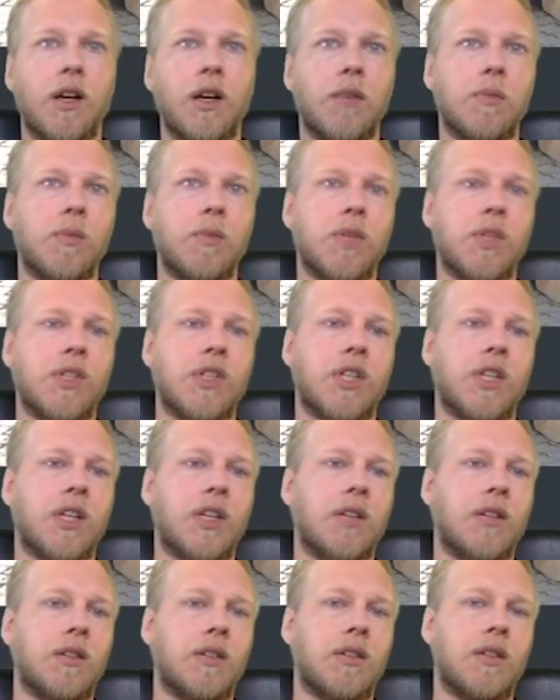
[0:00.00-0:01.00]
which
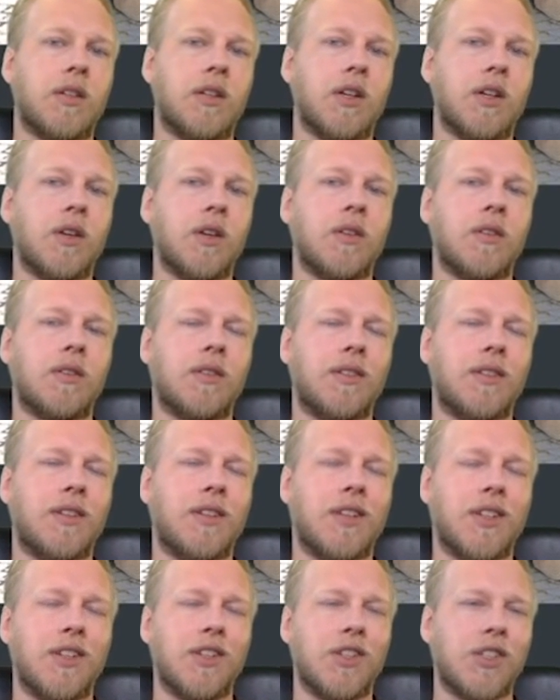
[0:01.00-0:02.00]
can
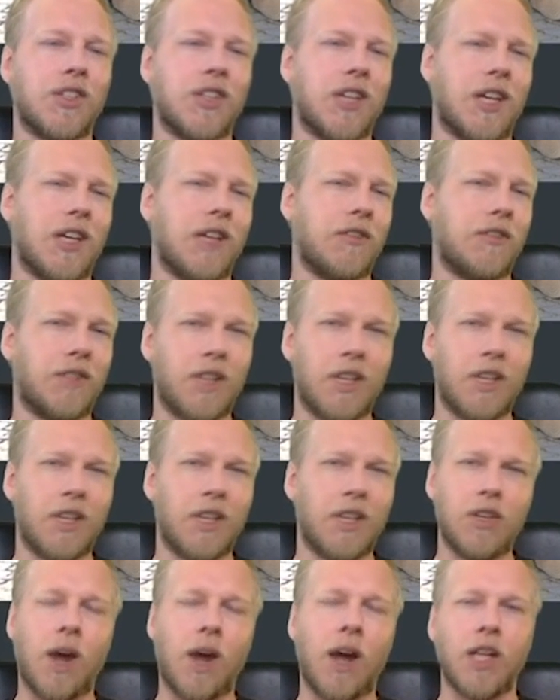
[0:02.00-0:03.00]
just kind of get you
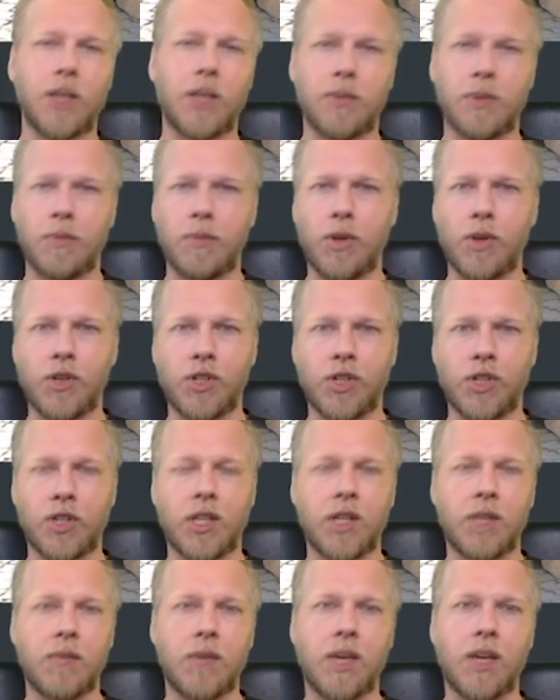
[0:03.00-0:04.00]
riled up emotionally
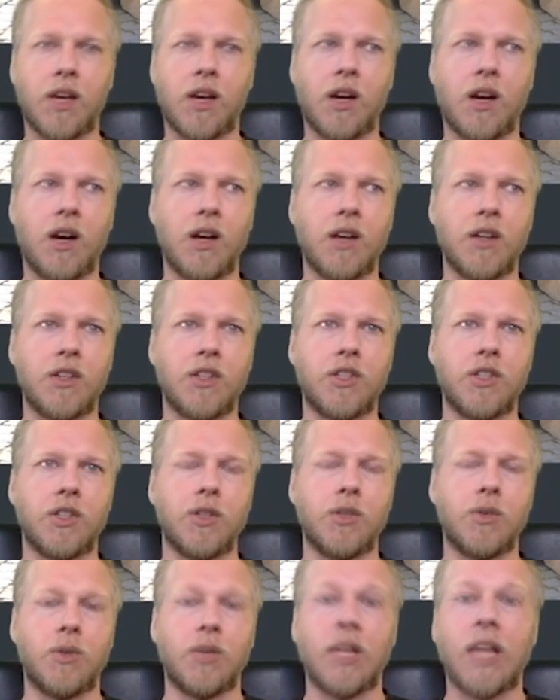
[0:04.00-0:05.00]
and make it hard
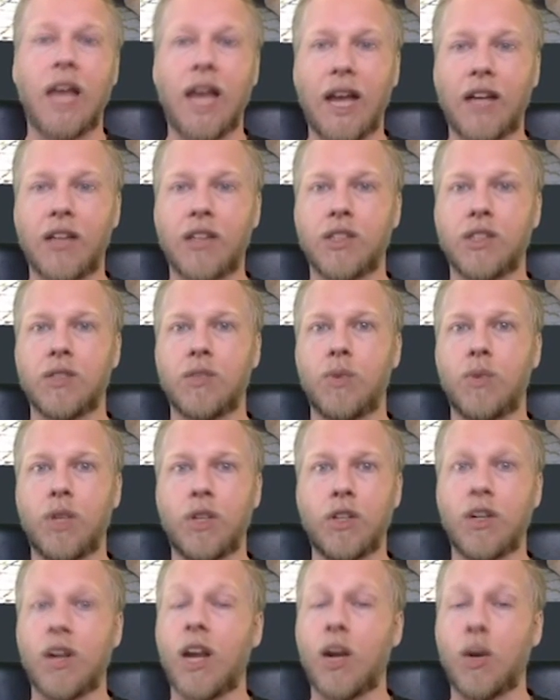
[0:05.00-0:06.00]
to relax when
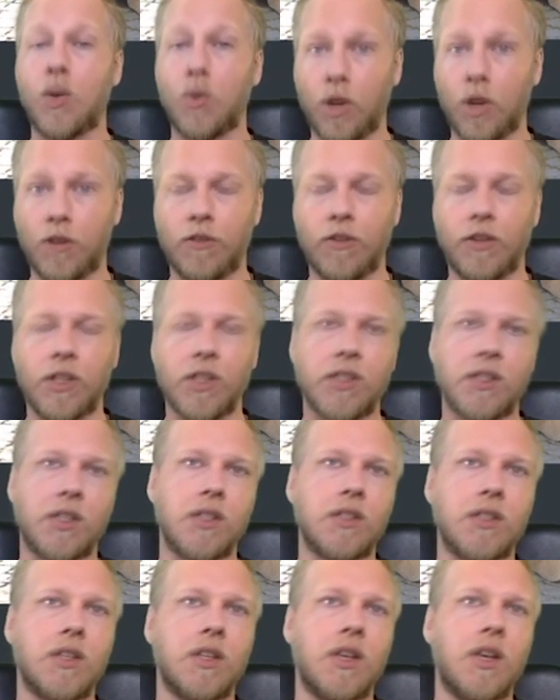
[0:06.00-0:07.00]
you're not at work, for
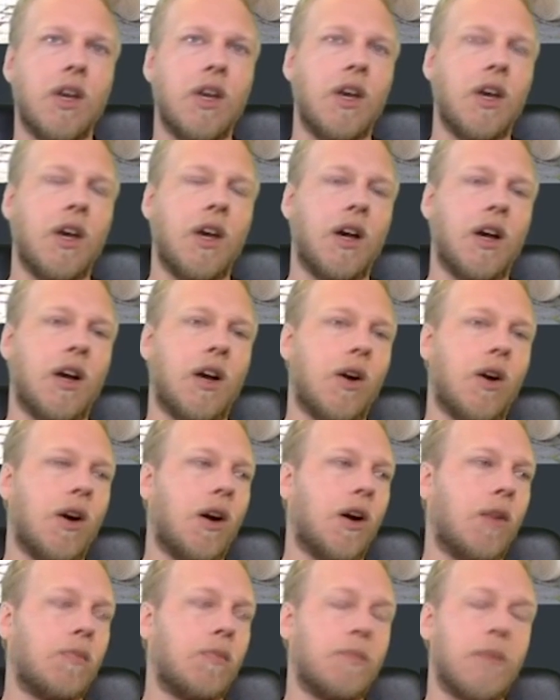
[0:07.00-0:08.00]
instance.
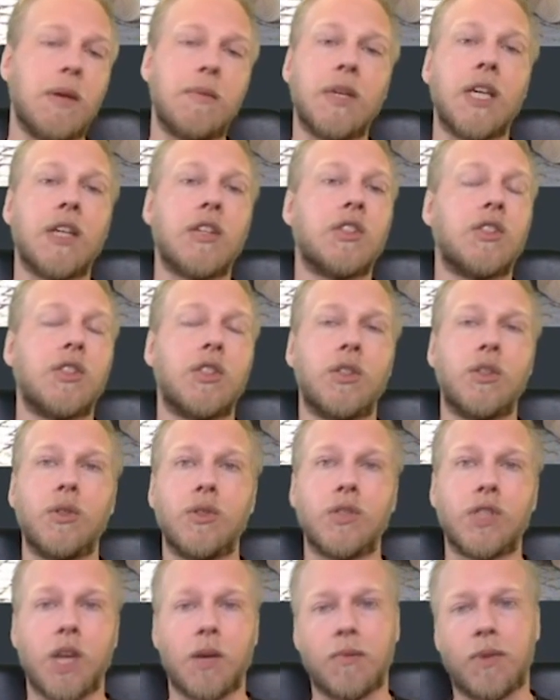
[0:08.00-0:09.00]
Maybe get two
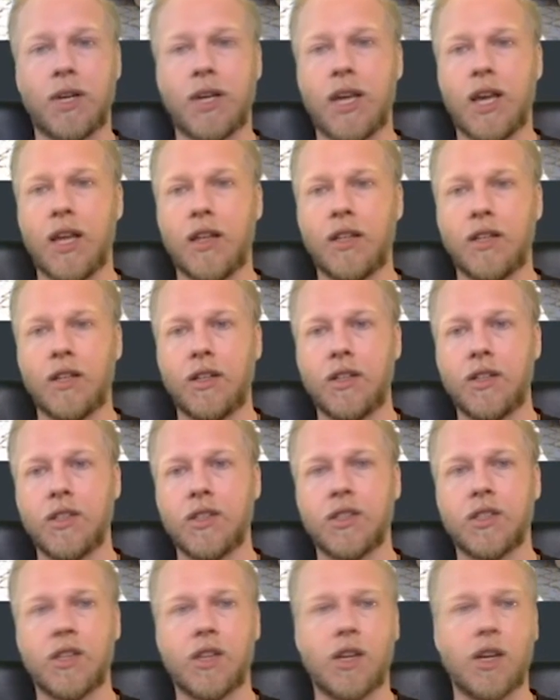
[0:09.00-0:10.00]
separate
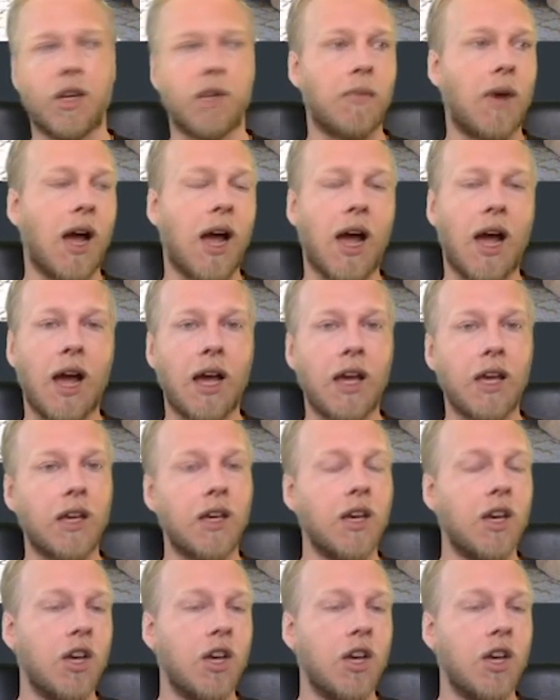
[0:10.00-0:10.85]
calendars. I